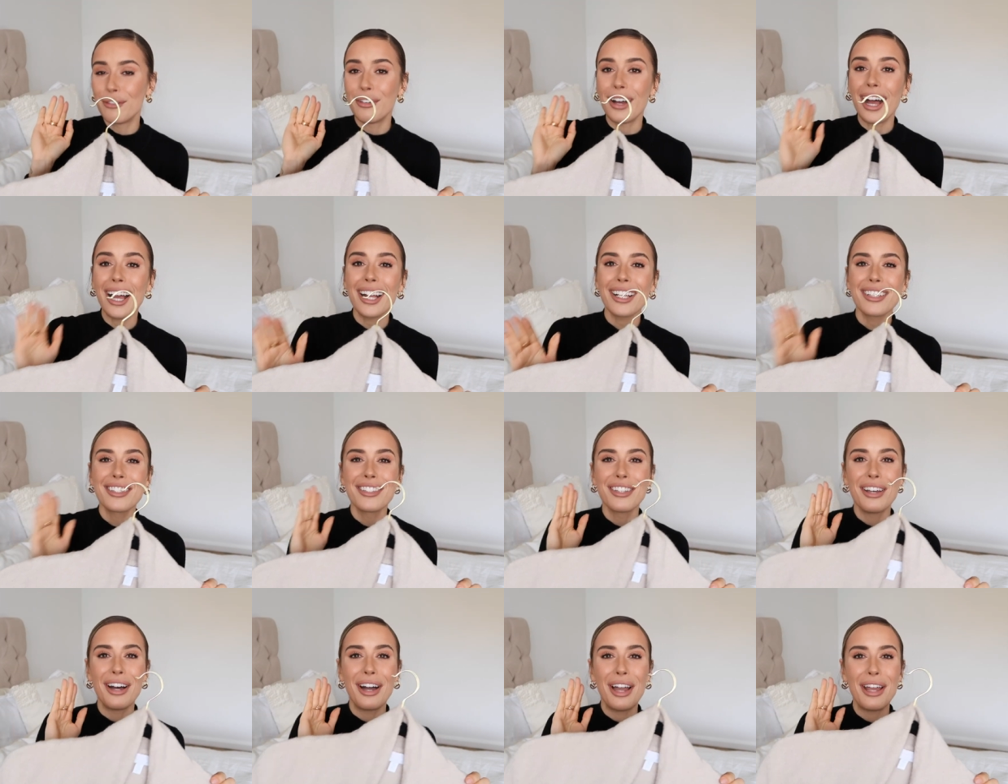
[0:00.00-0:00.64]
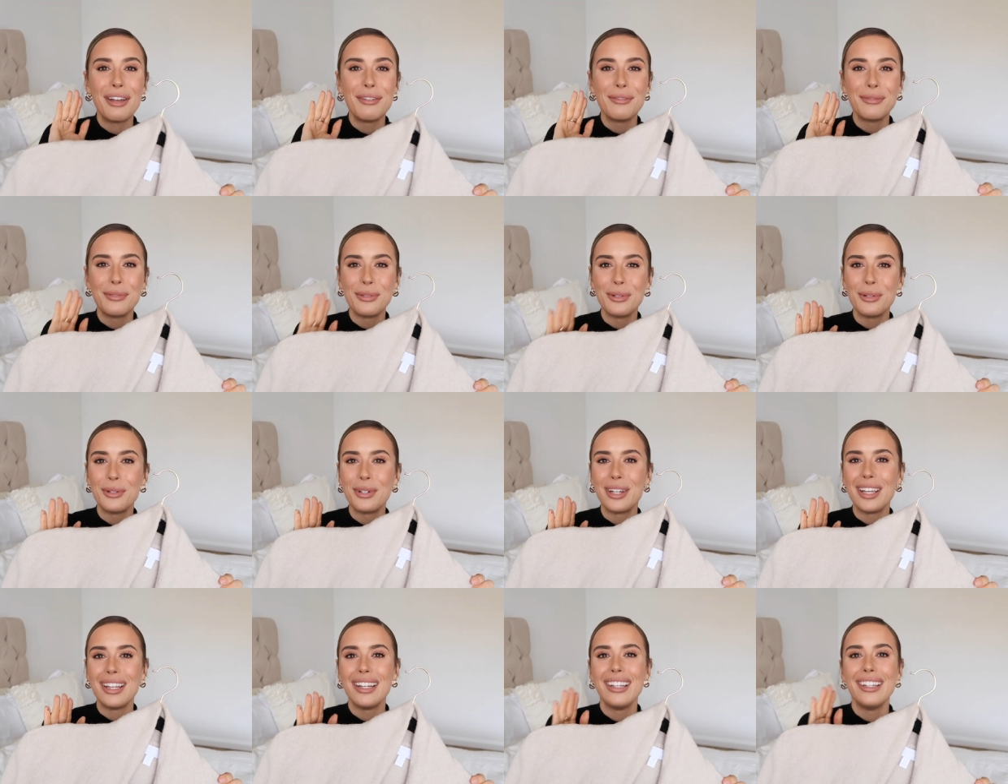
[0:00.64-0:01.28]
fact that i have
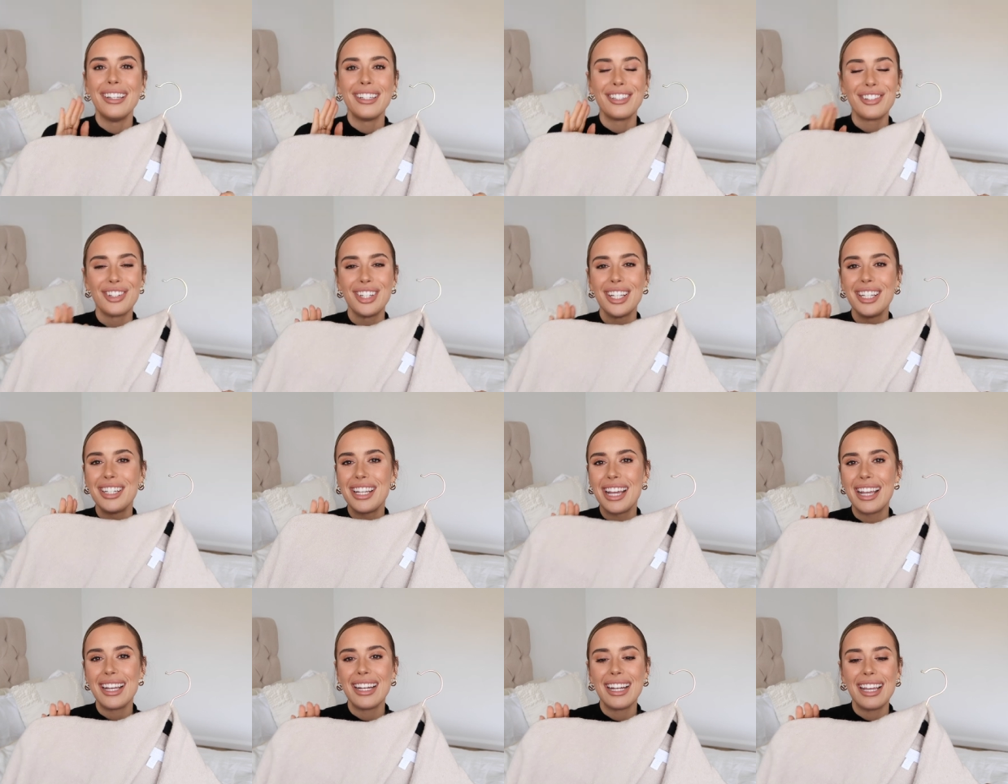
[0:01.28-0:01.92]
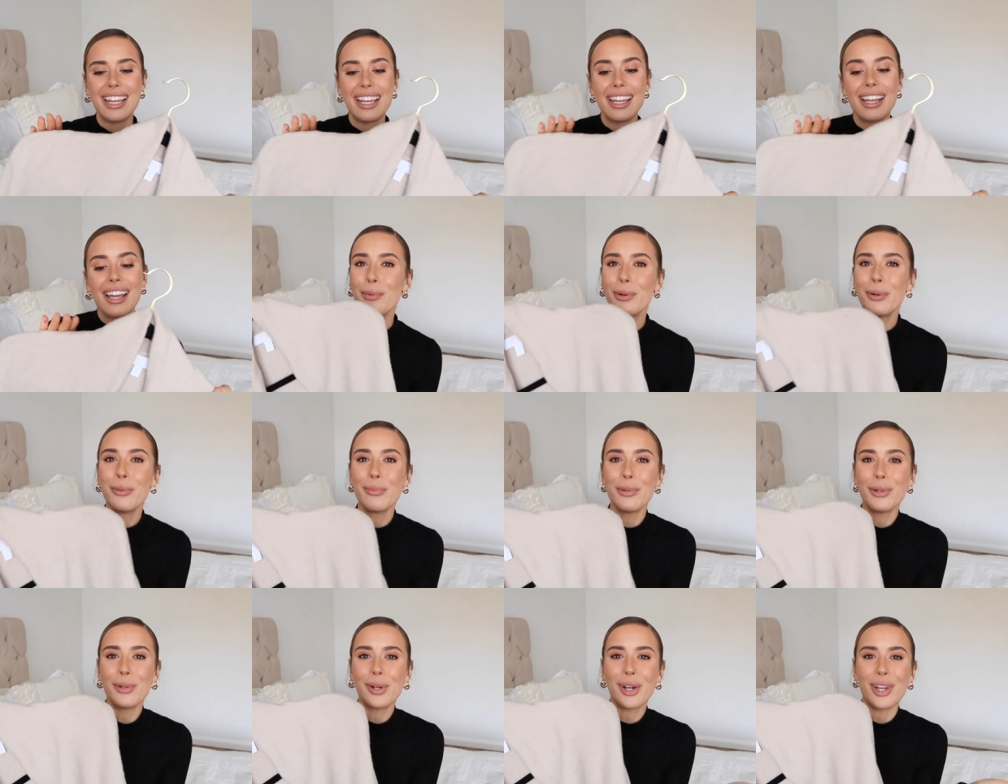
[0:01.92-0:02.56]
worn it literally daily
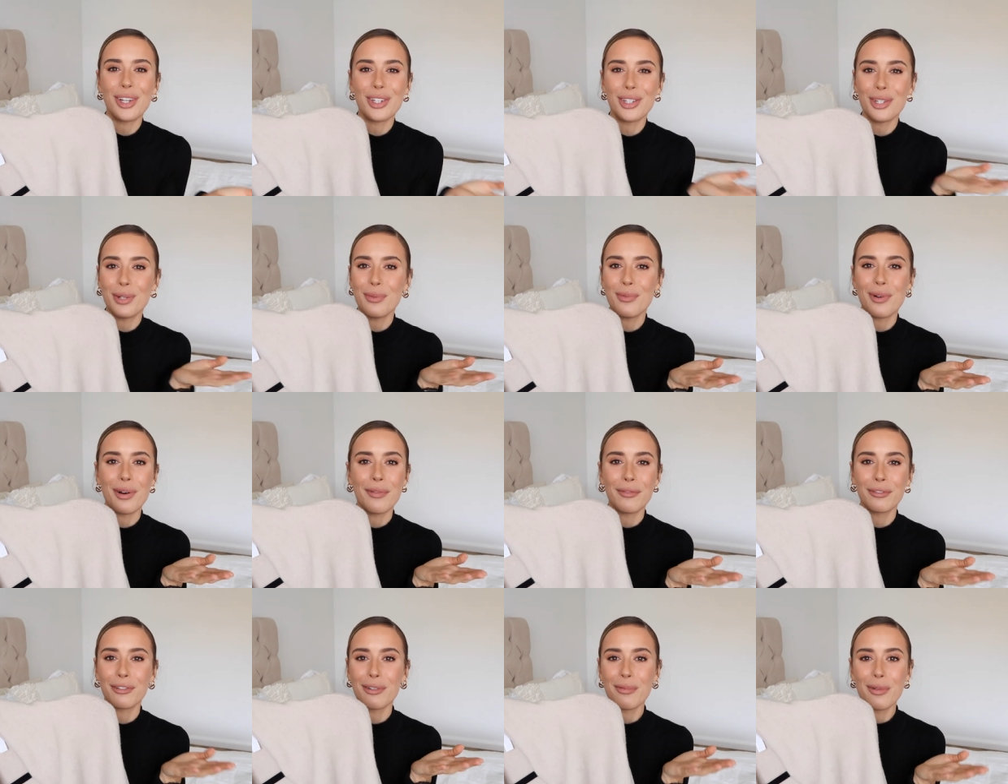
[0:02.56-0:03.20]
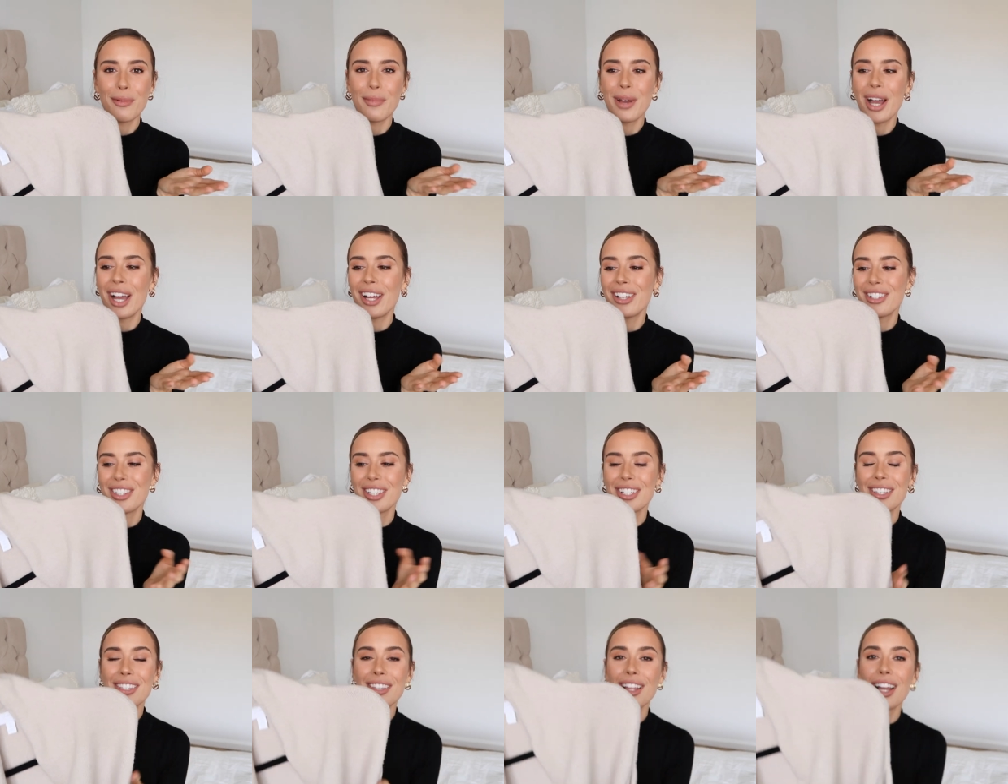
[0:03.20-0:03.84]
what more could you want from a
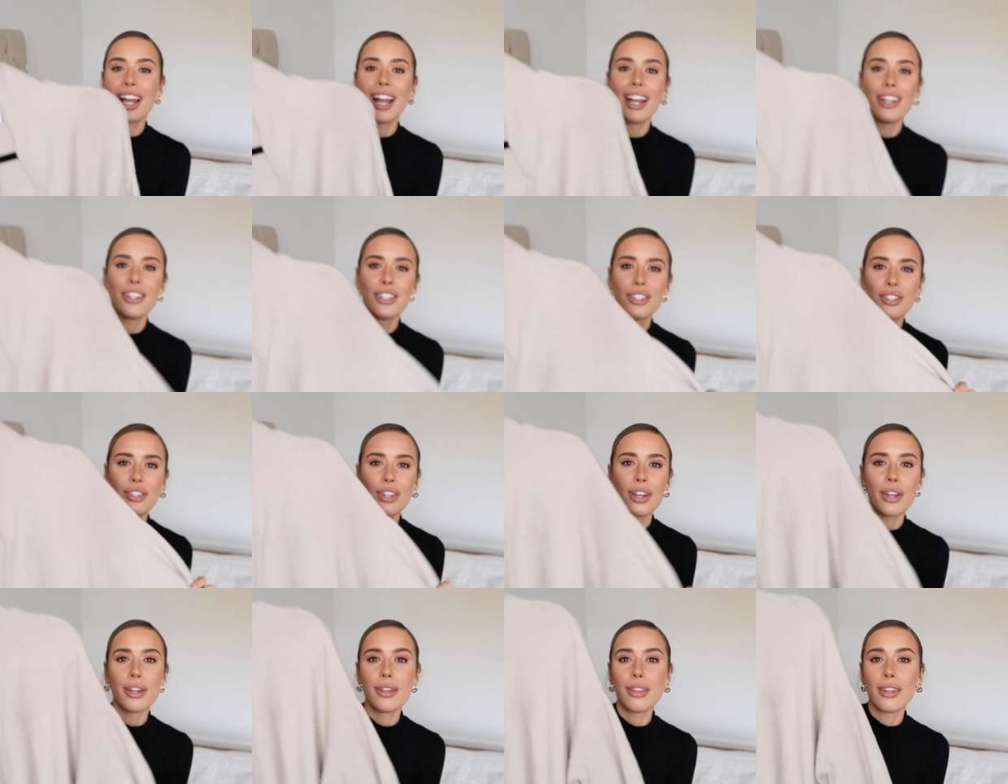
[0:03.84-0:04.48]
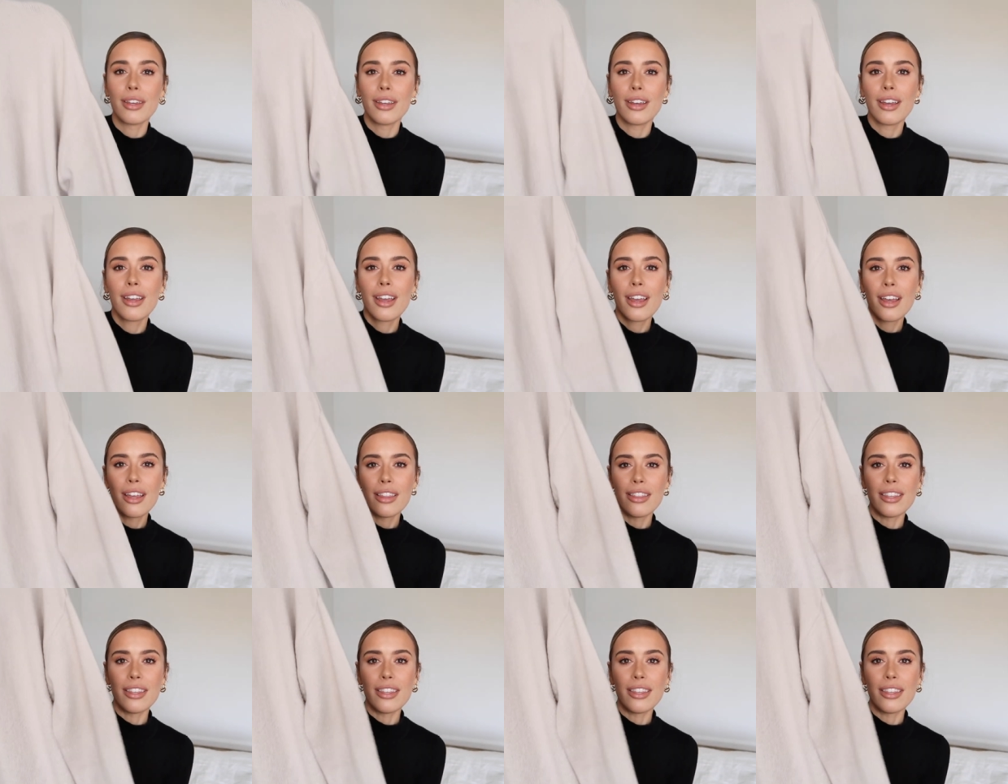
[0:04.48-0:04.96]
purchase like i just know that